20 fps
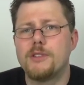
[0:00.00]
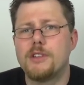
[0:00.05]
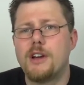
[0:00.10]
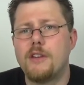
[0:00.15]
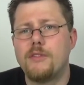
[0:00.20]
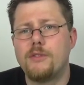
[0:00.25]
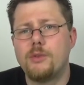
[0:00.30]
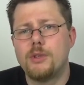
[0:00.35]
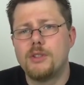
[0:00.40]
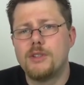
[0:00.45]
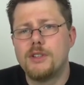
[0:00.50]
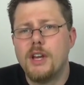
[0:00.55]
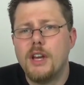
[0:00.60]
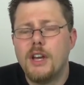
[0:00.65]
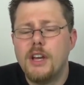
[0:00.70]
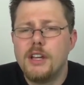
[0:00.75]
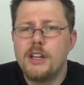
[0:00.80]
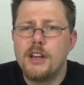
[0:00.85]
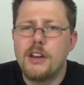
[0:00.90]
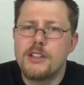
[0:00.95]
afterwards.
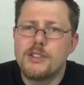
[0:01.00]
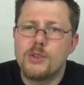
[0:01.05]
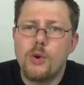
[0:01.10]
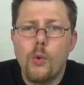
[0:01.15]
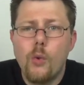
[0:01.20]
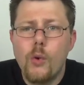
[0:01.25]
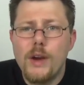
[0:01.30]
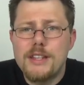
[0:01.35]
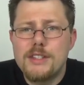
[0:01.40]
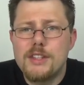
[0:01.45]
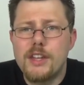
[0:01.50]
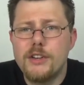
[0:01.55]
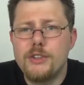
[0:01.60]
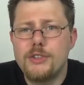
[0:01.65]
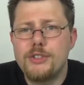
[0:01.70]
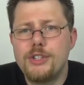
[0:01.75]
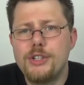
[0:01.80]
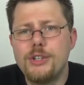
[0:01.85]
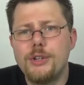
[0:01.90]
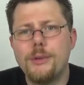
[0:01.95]
You know, it's always
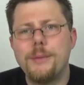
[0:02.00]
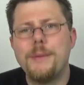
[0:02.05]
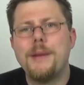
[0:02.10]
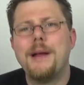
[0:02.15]
those two.